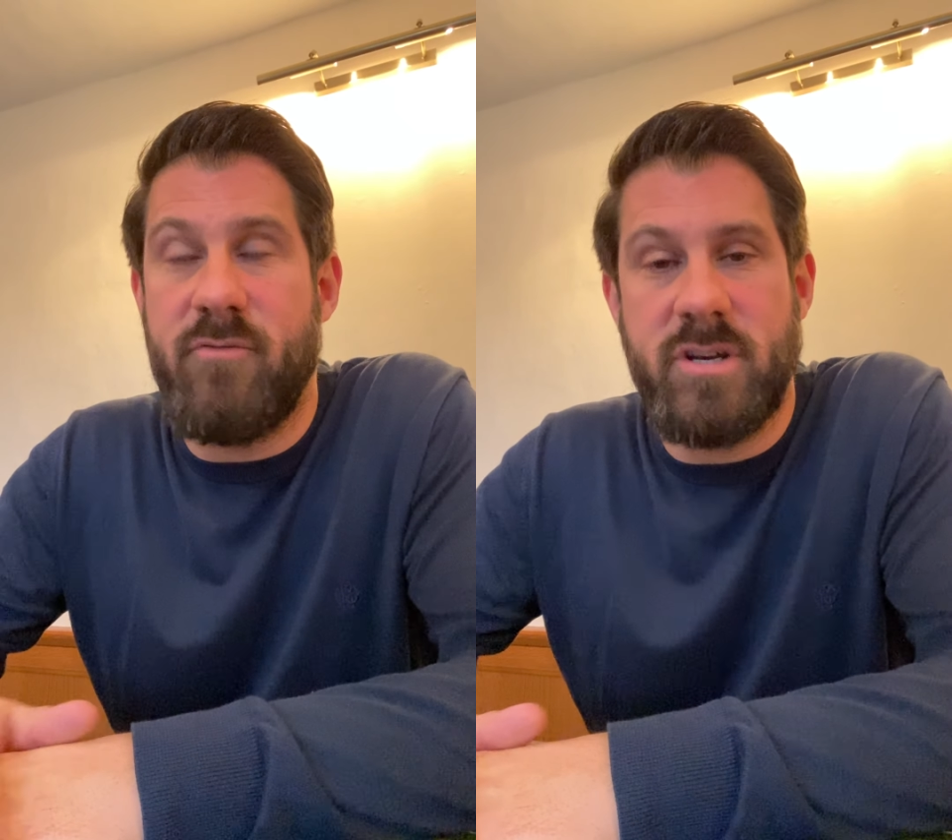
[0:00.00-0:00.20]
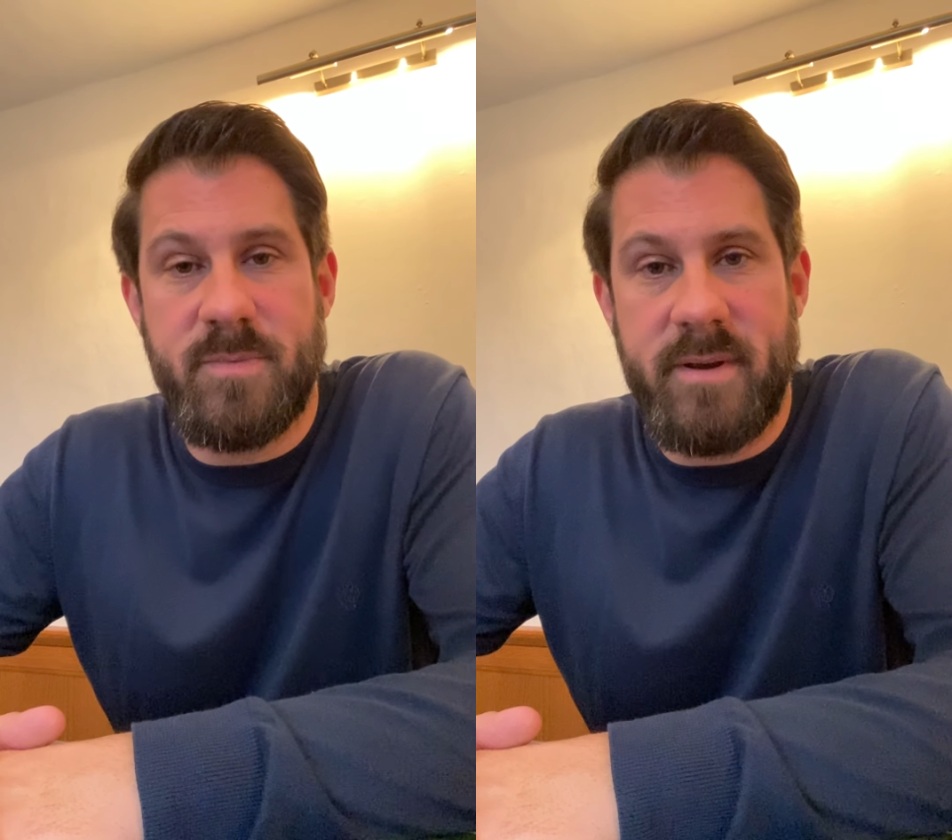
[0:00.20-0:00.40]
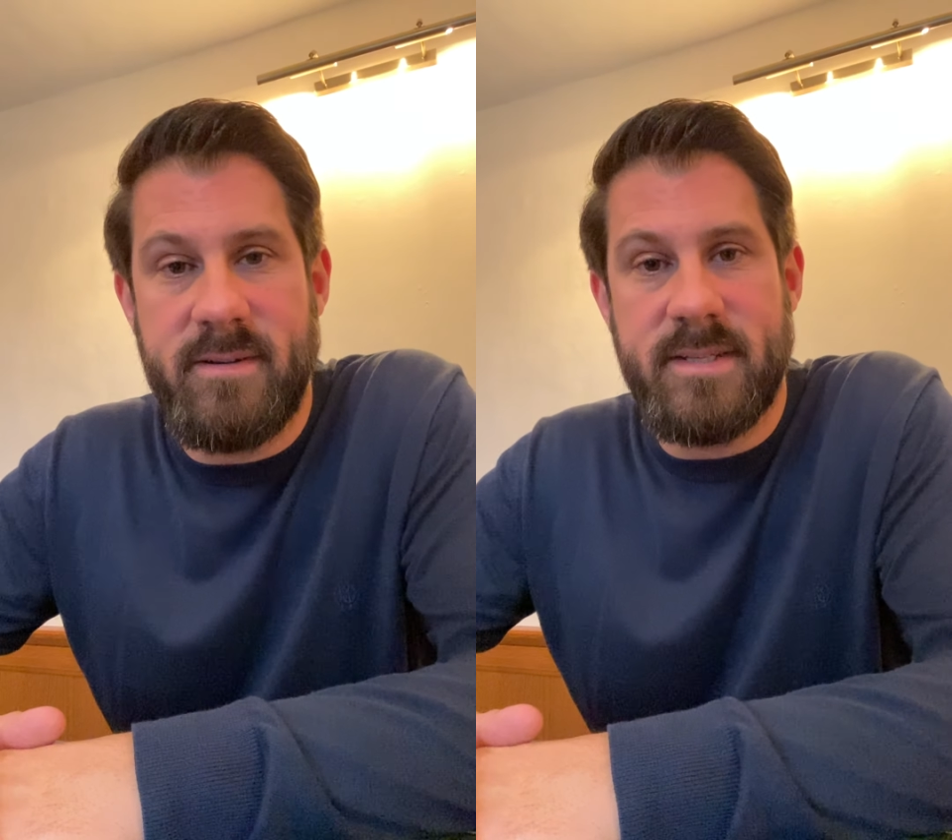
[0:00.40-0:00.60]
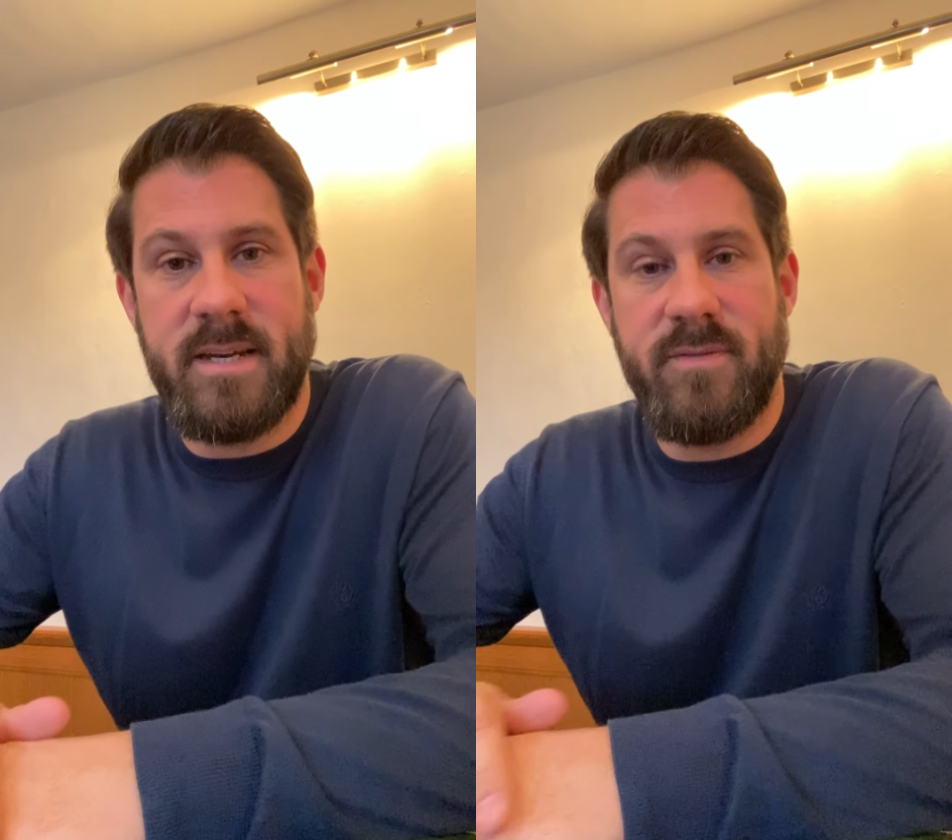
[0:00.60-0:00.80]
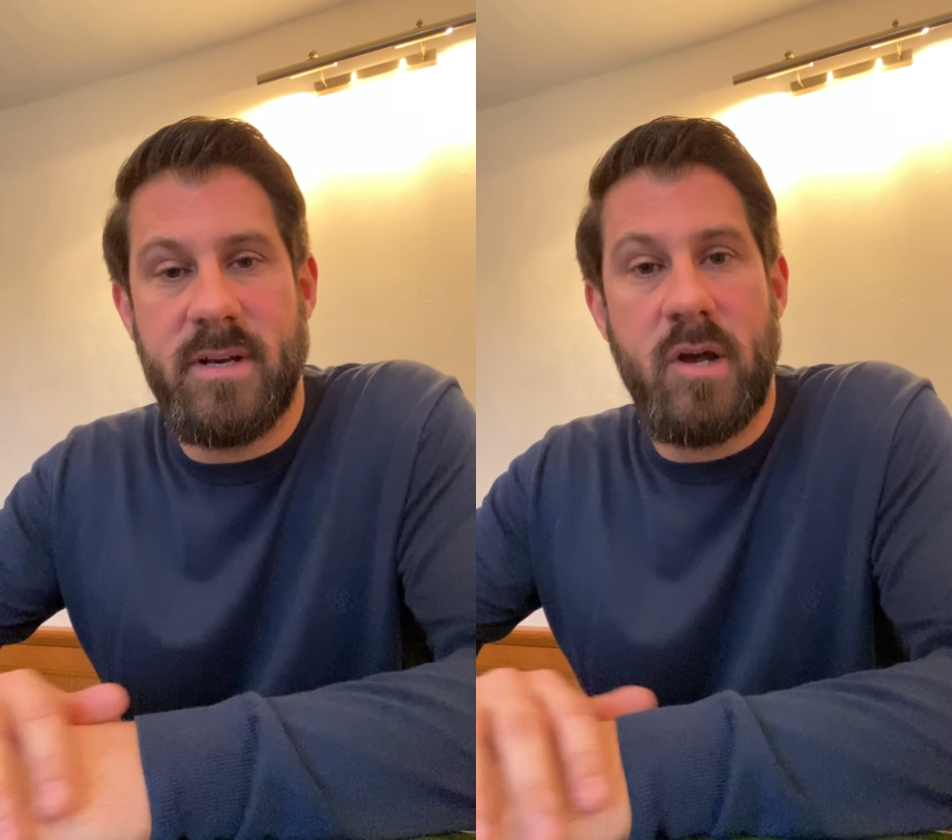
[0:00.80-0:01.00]
experienced
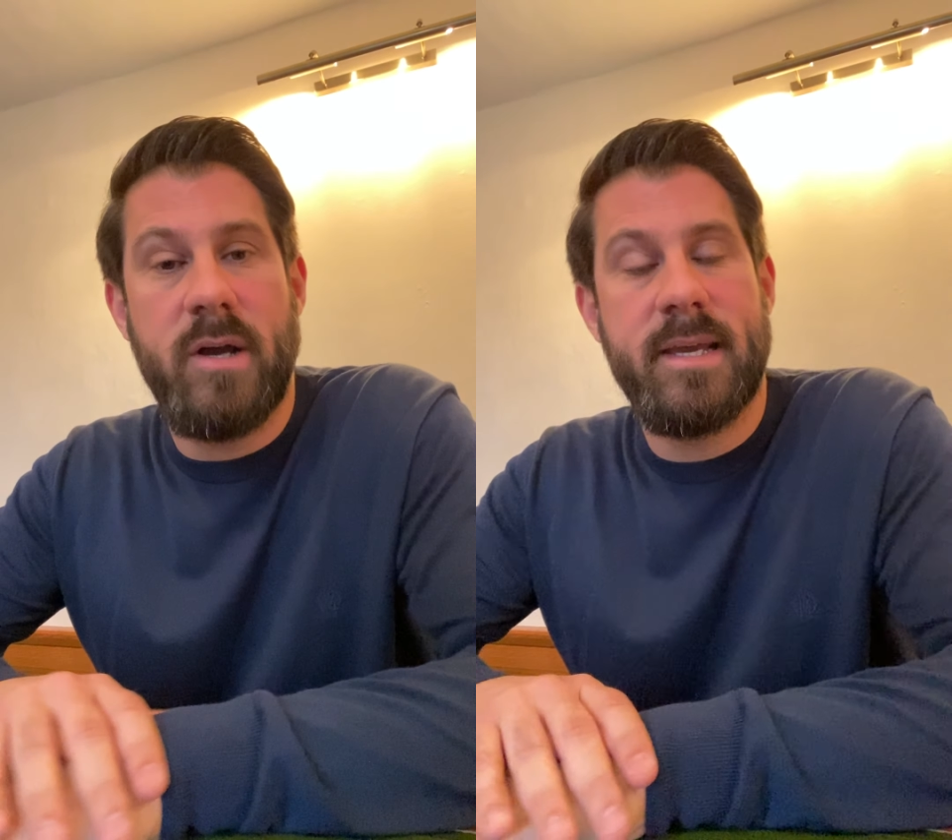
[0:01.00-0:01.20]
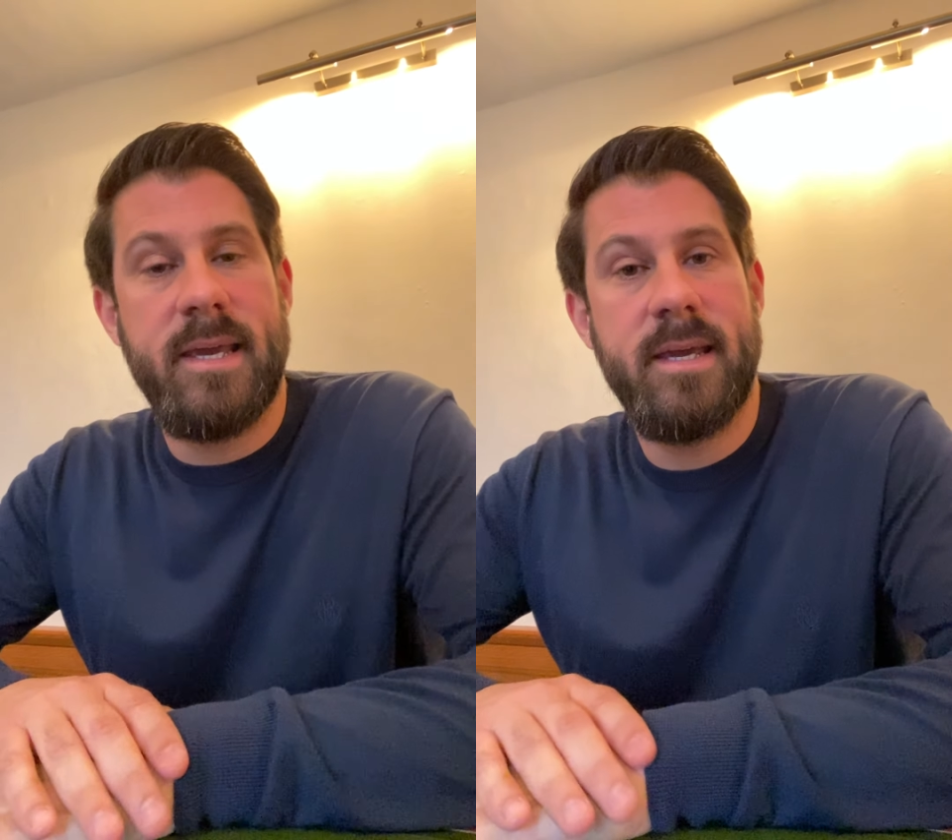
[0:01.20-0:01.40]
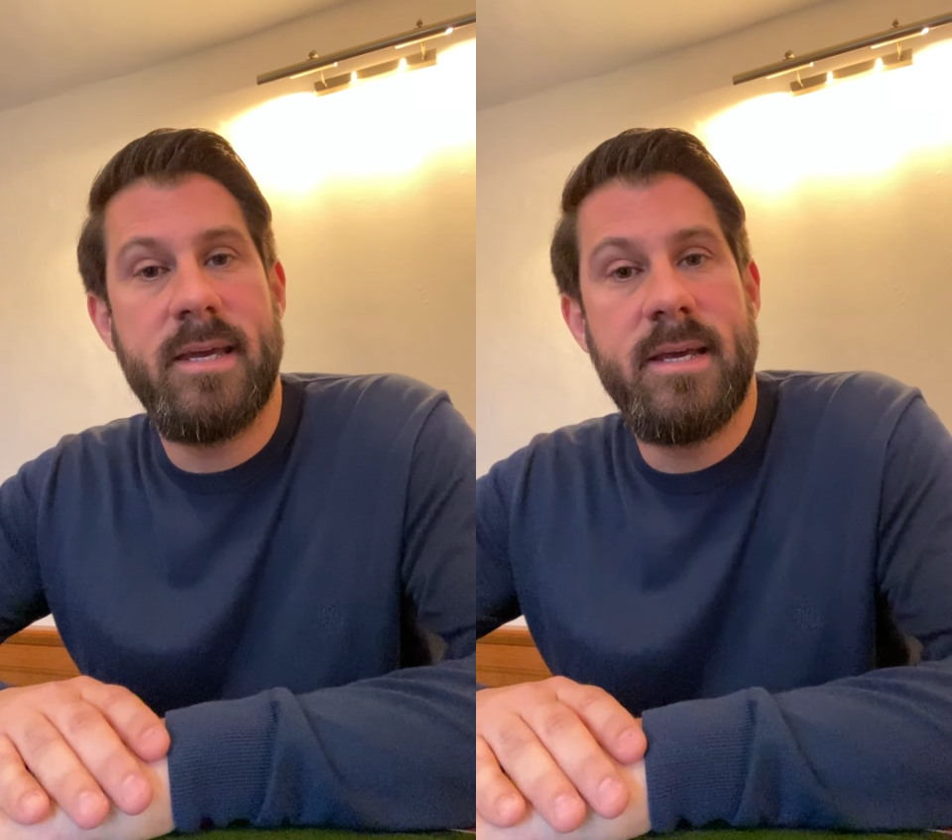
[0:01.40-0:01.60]
anything like it.